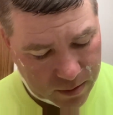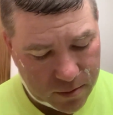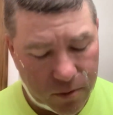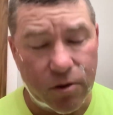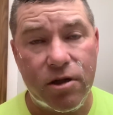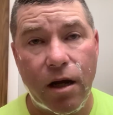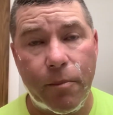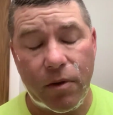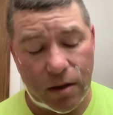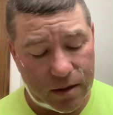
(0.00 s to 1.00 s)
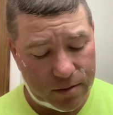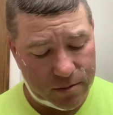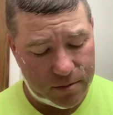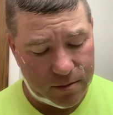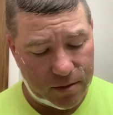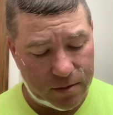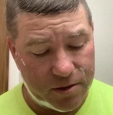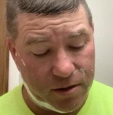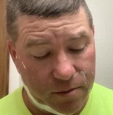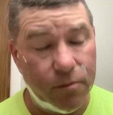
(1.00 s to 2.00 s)
For shop class and
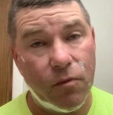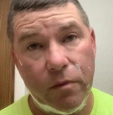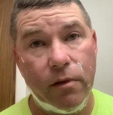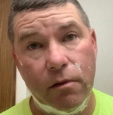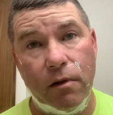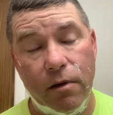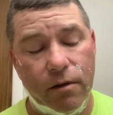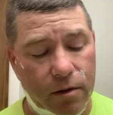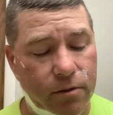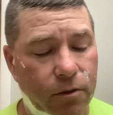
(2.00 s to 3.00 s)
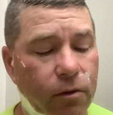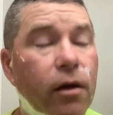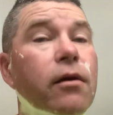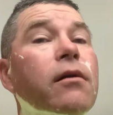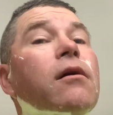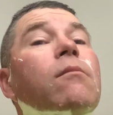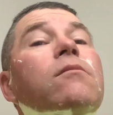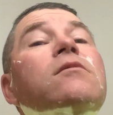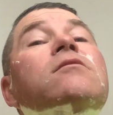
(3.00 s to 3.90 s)
gym, I did okay in them.